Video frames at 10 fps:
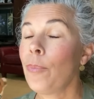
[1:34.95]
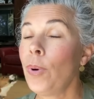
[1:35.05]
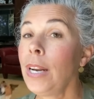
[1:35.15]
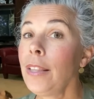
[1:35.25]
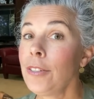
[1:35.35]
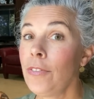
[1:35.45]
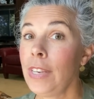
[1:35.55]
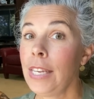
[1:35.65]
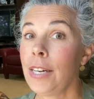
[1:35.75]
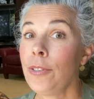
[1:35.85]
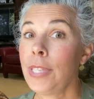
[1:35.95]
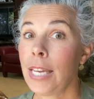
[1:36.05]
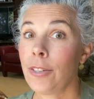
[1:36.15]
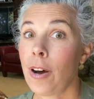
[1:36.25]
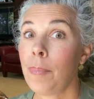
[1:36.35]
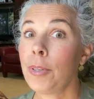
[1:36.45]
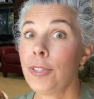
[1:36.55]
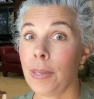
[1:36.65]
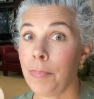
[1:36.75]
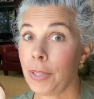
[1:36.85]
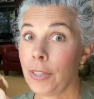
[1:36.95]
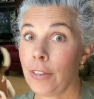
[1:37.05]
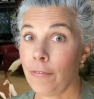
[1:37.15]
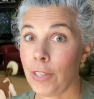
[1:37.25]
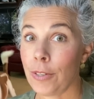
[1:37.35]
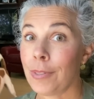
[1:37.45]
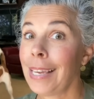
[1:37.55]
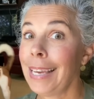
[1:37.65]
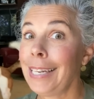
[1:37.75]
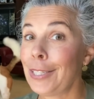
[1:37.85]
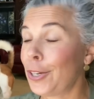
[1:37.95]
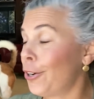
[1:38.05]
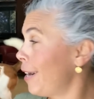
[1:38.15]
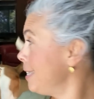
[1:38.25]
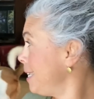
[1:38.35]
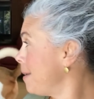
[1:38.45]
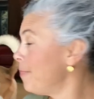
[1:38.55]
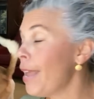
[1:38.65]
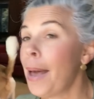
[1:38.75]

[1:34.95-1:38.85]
One of those videos has almost 1 million views. It is crazy.